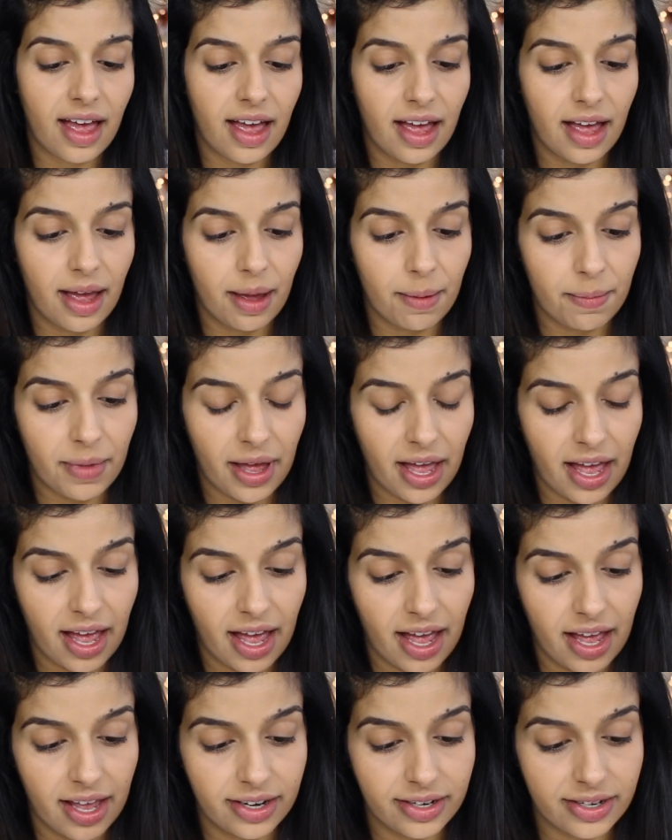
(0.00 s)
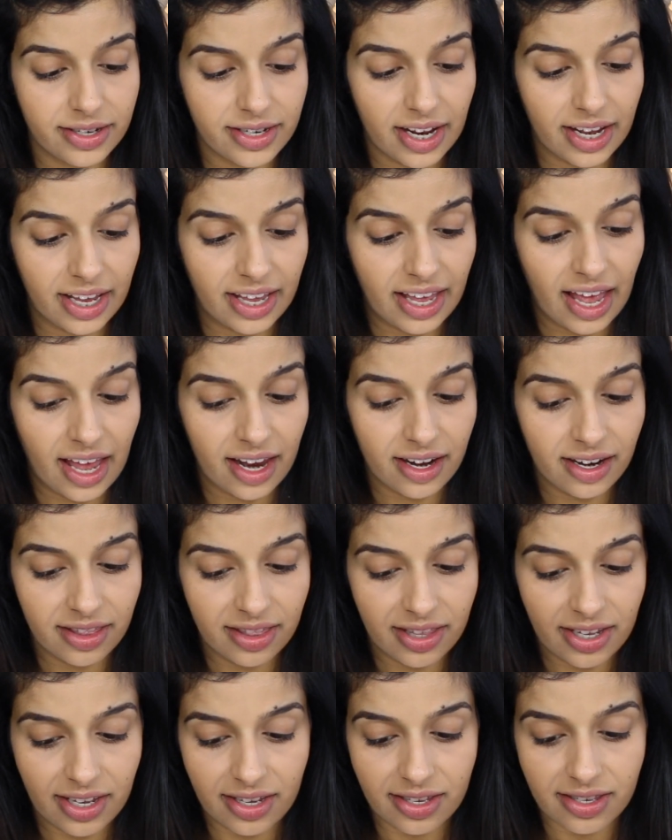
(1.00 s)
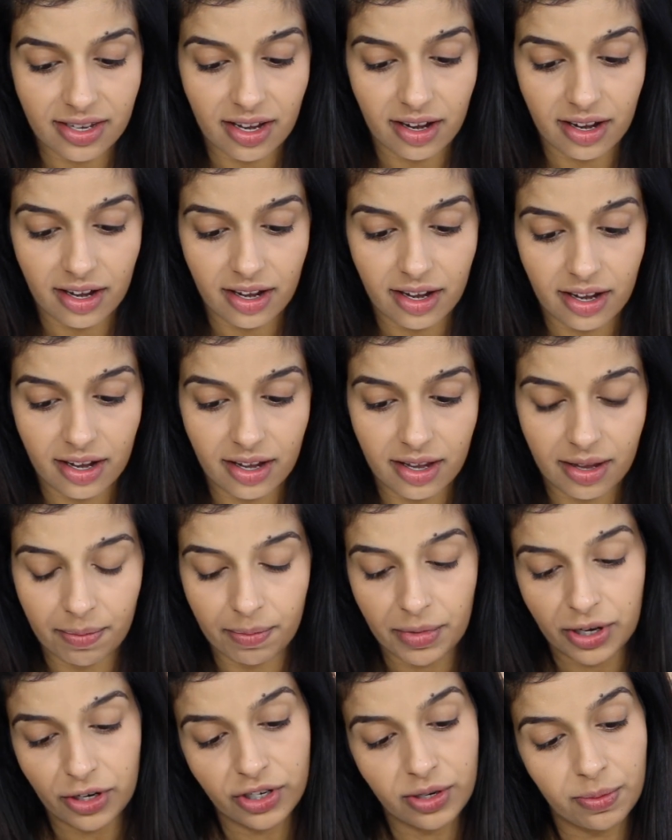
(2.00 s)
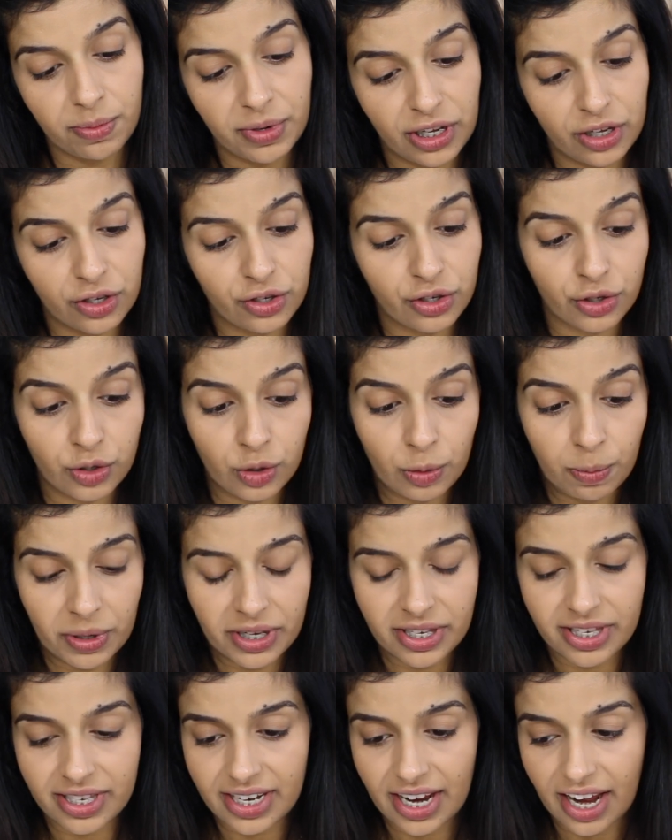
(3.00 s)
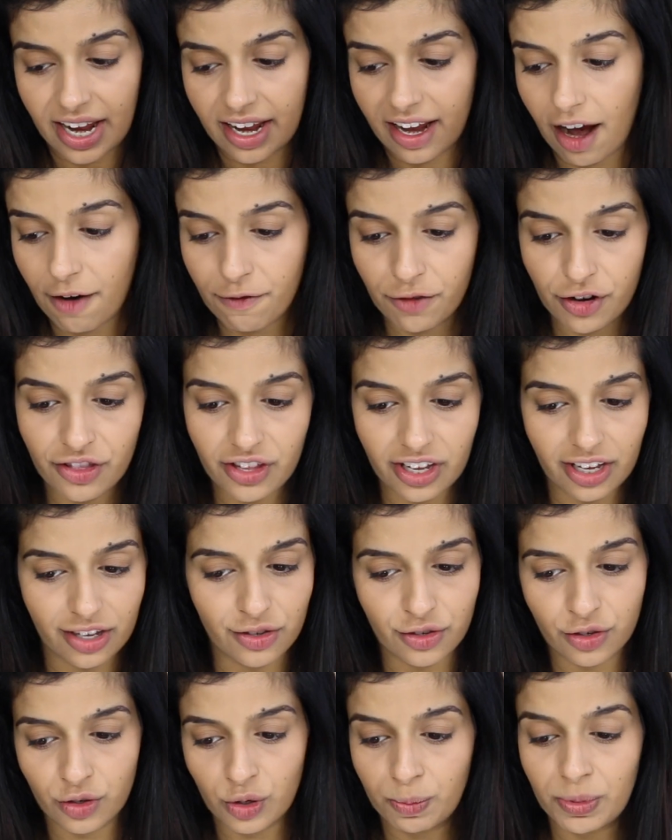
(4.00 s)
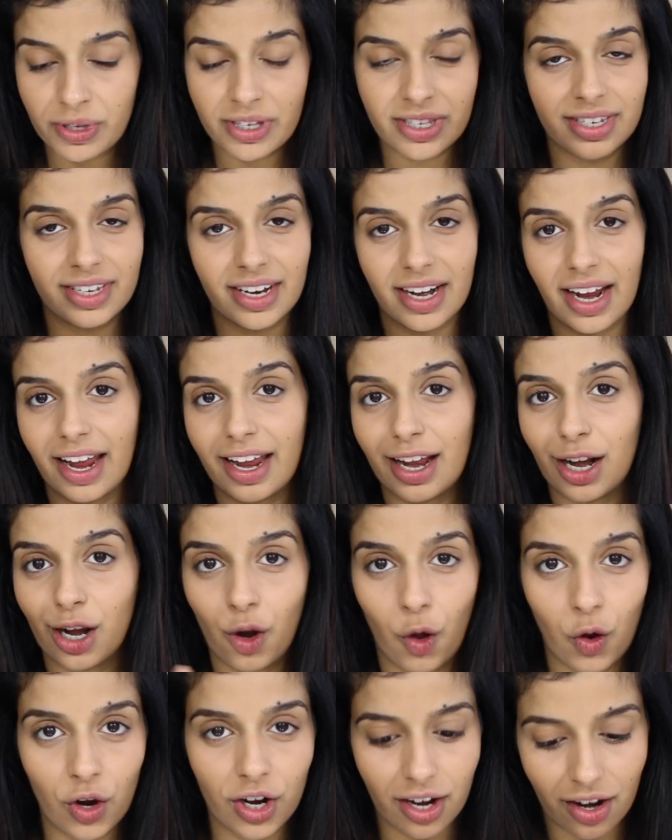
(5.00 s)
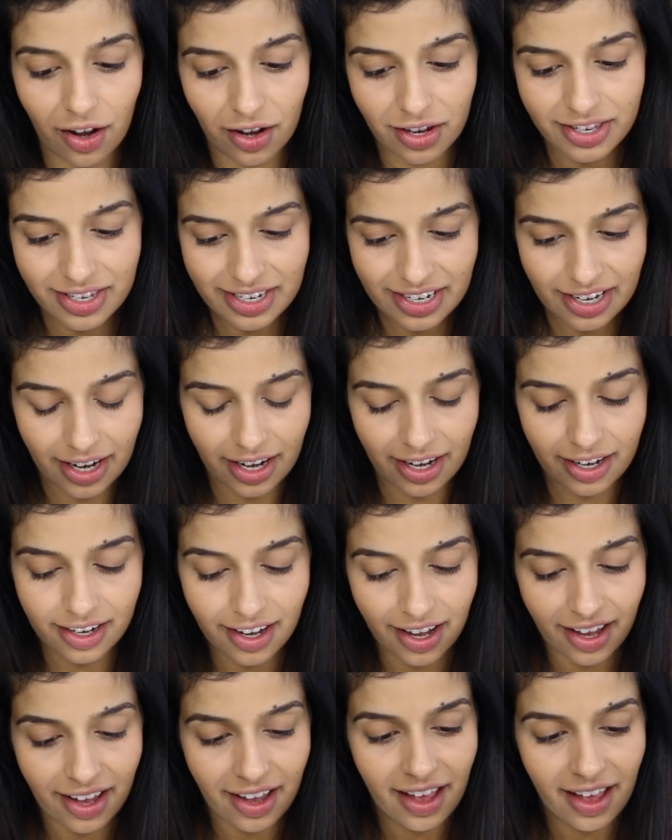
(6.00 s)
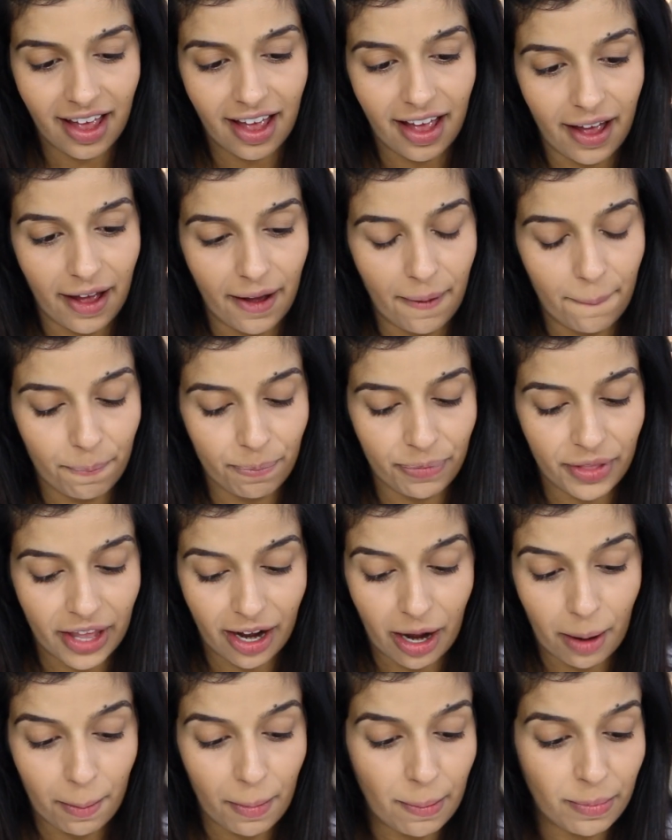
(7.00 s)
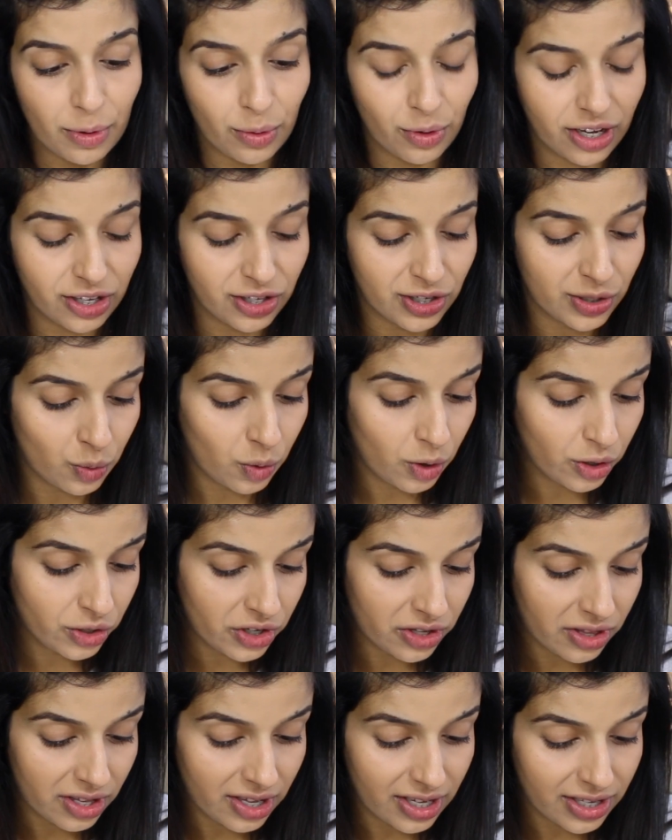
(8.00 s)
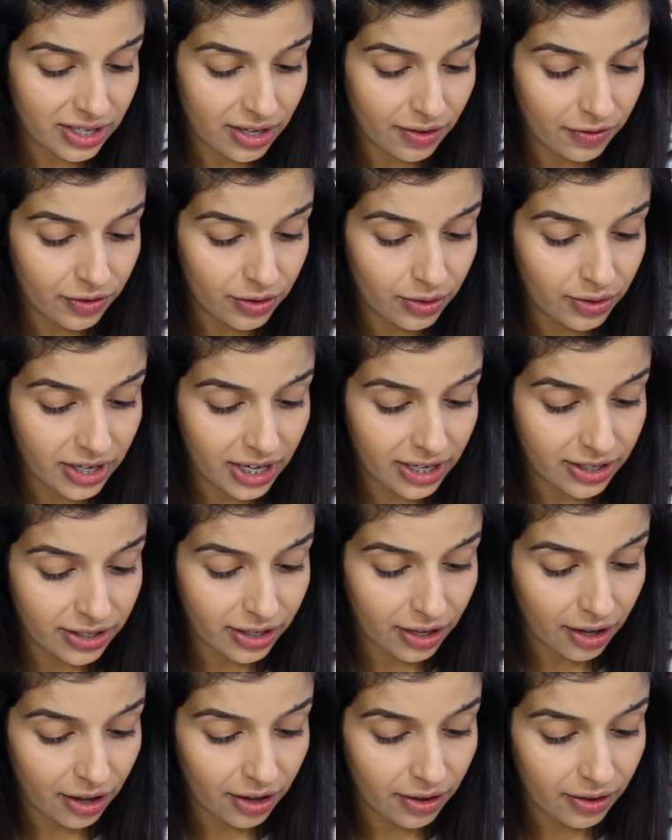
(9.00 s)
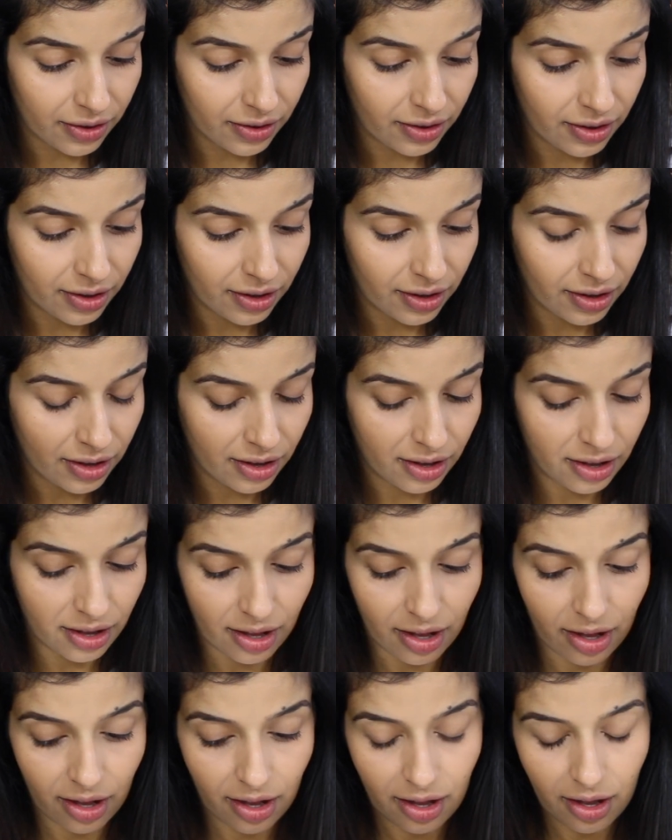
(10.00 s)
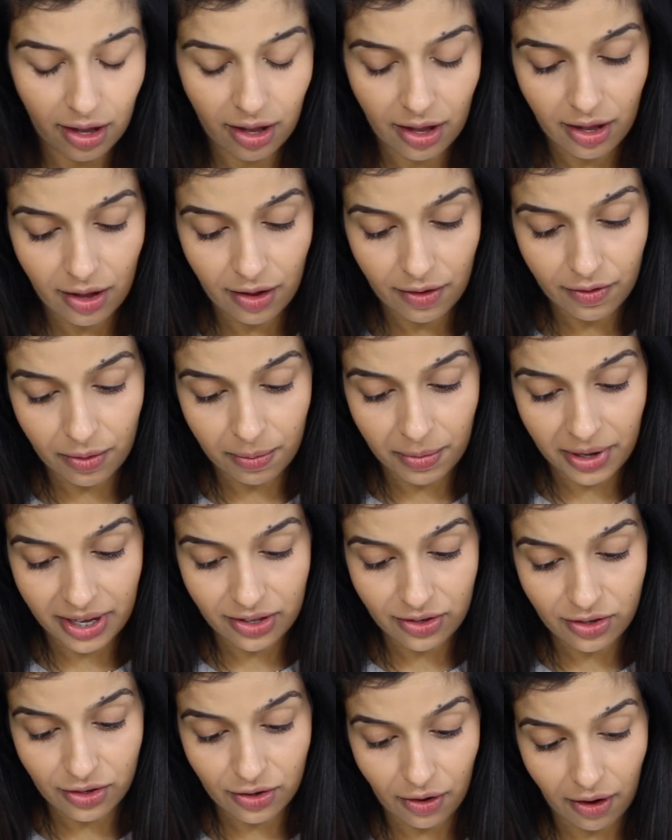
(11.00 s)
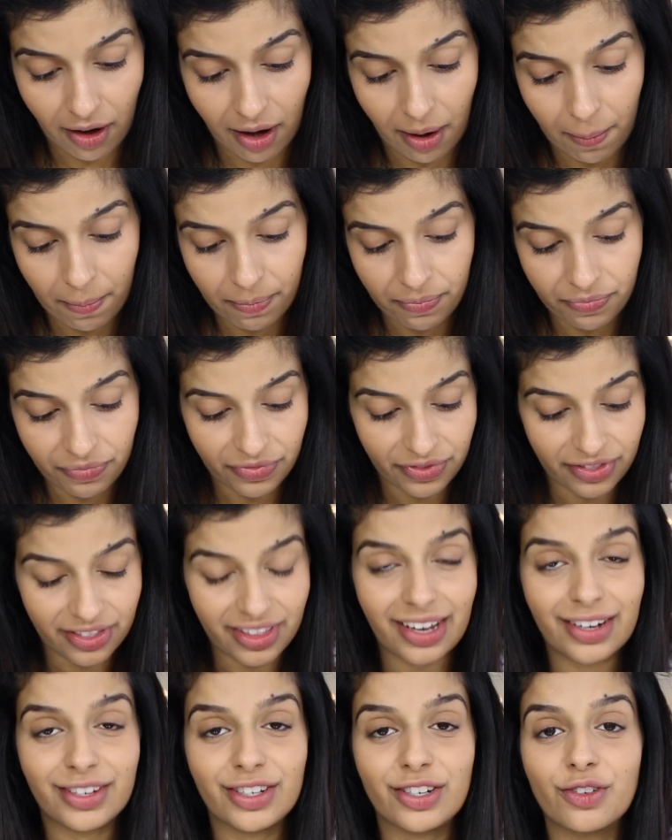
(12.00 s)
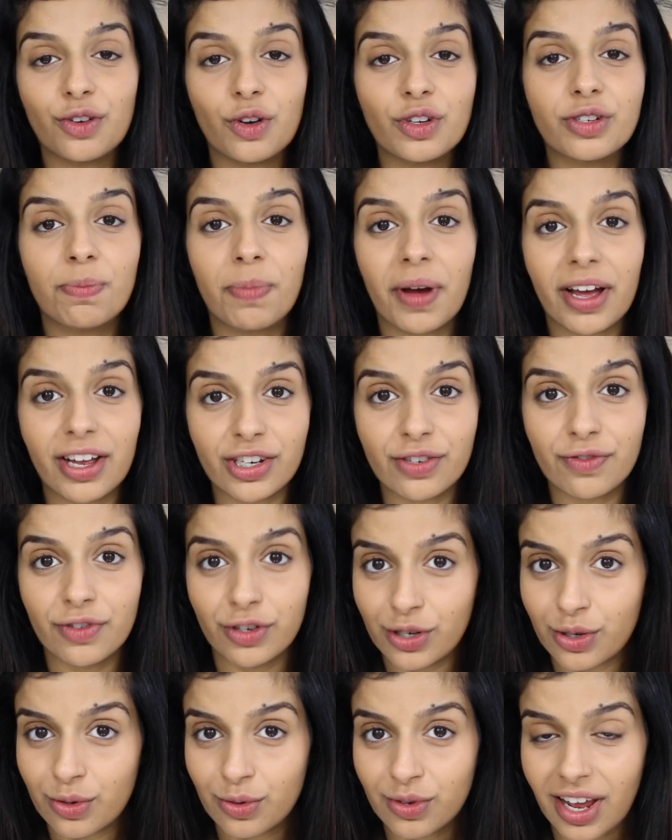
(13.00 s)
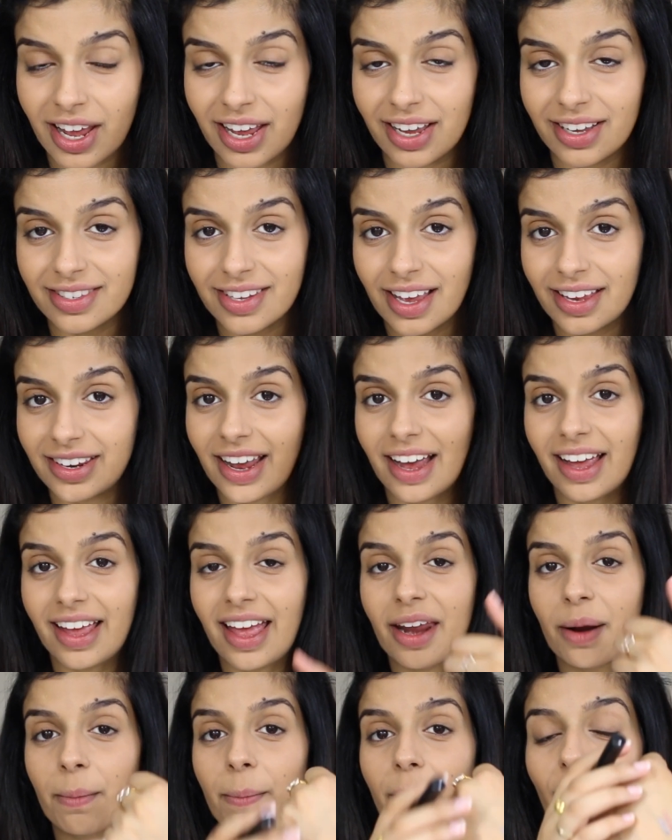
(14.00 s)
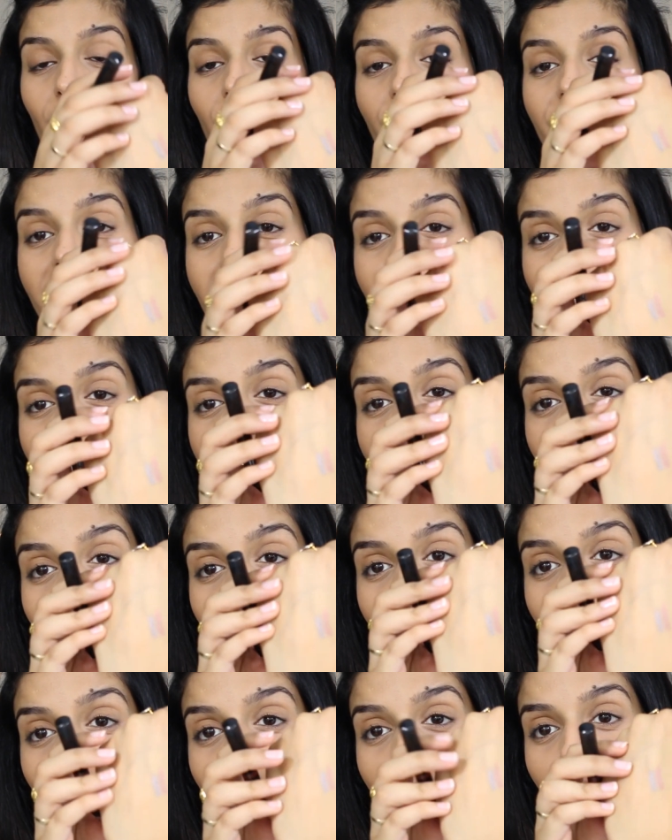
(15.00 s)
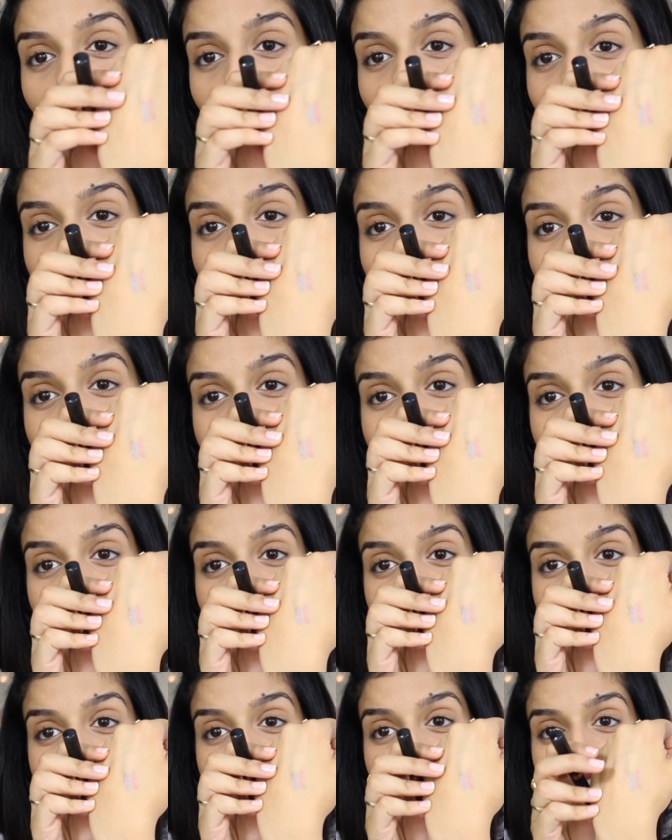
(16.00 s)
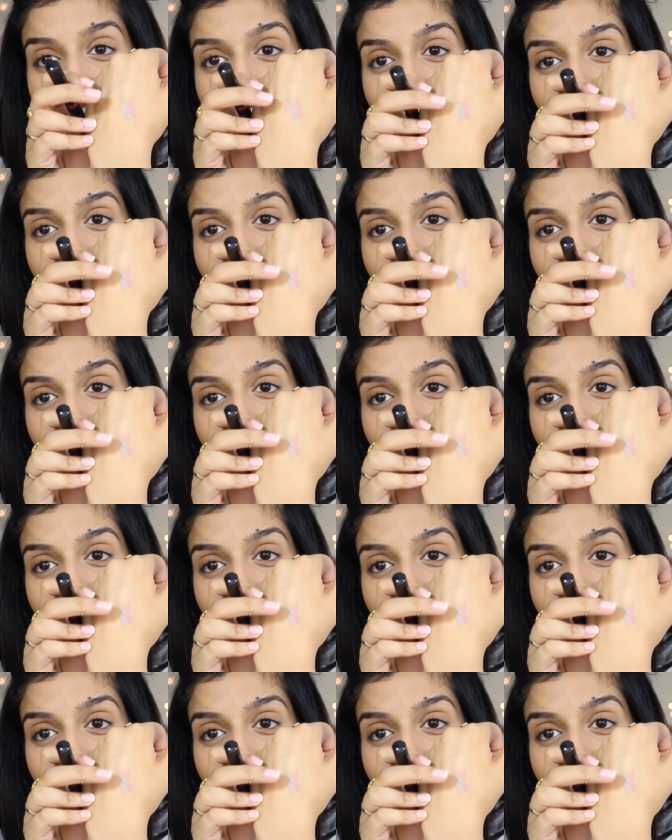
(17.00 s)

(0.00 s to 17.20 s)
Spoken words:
And again, these are meant to be super stay. Everything is super stay, long lasting. And I remember when I swatched these a few days ago for my Instagram, they did not budge for 2 days, and yet I had a bath and a shower on both of those days.